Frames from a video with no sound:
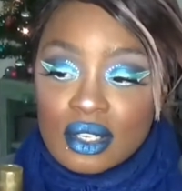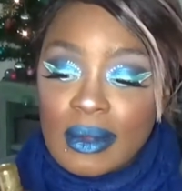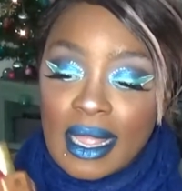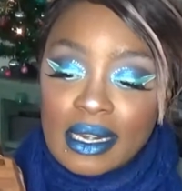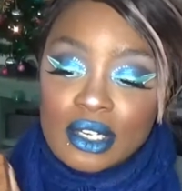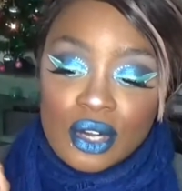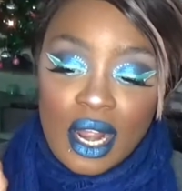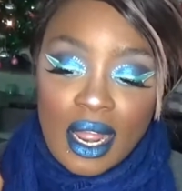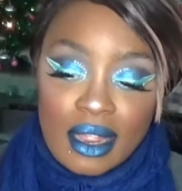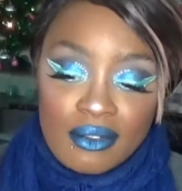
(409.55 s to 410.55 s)
So I had to
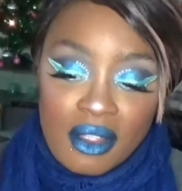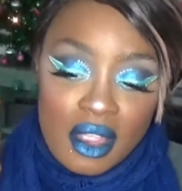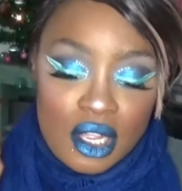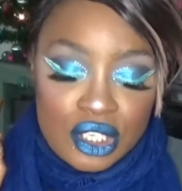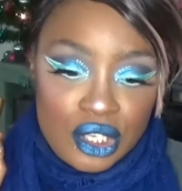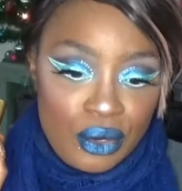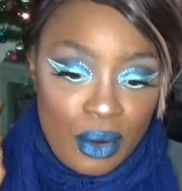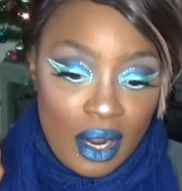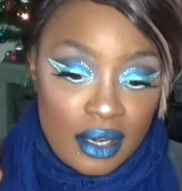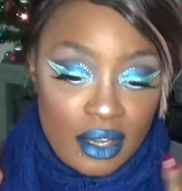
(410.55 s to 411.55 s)
drive
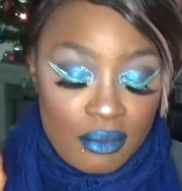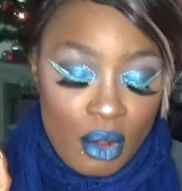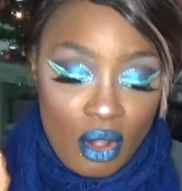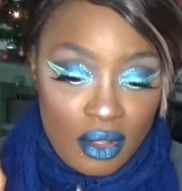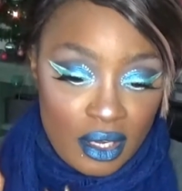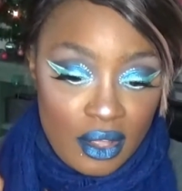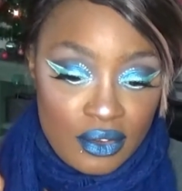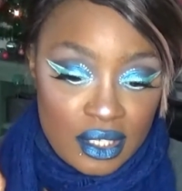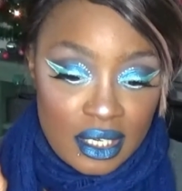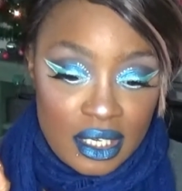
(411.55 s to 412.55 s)
to another mall in
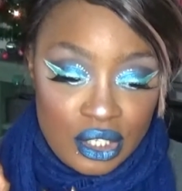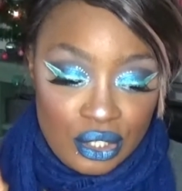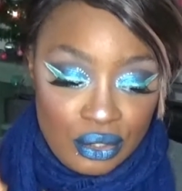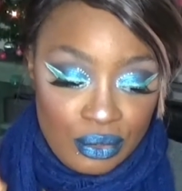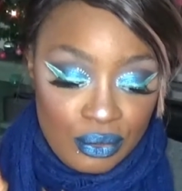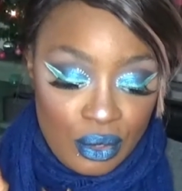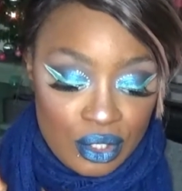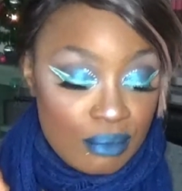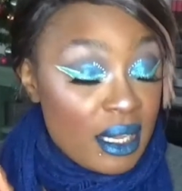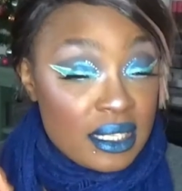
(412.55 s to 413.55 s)
another city to go
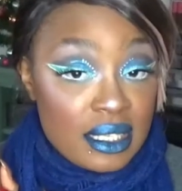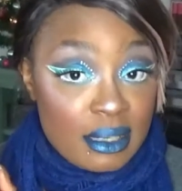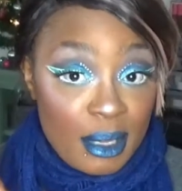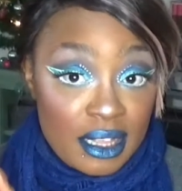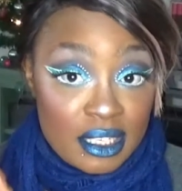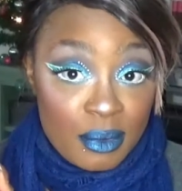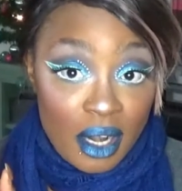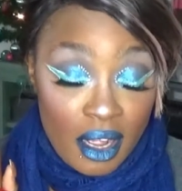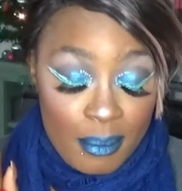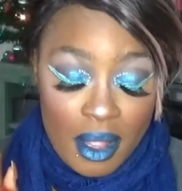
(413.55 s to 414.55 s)
to Macy's to pick this
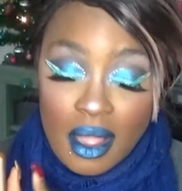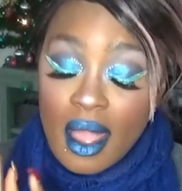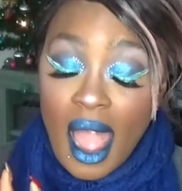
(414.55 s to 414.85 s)
one up.